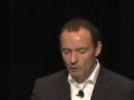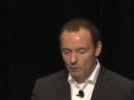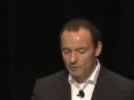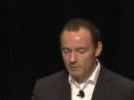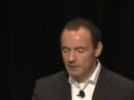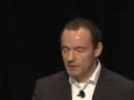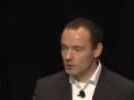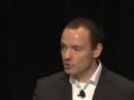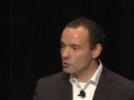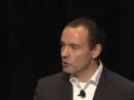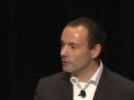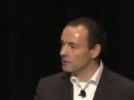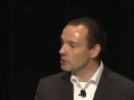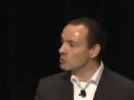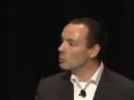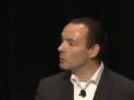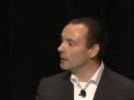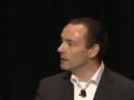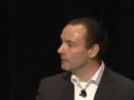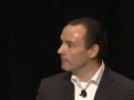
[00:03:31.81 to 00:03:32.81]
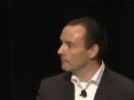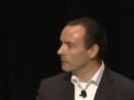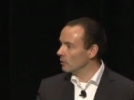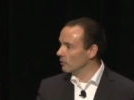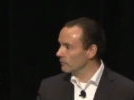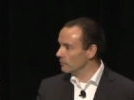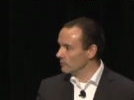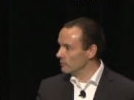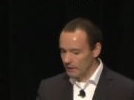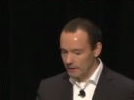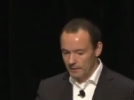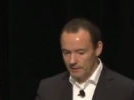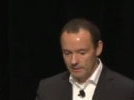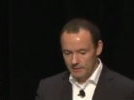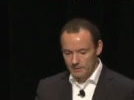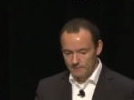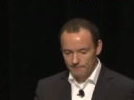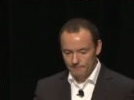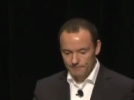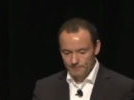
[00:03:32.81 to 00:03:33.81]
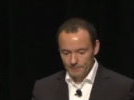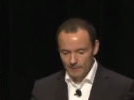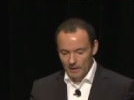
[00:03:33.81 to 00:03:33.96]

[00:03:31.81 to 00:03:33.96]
or the digital twin of a plant.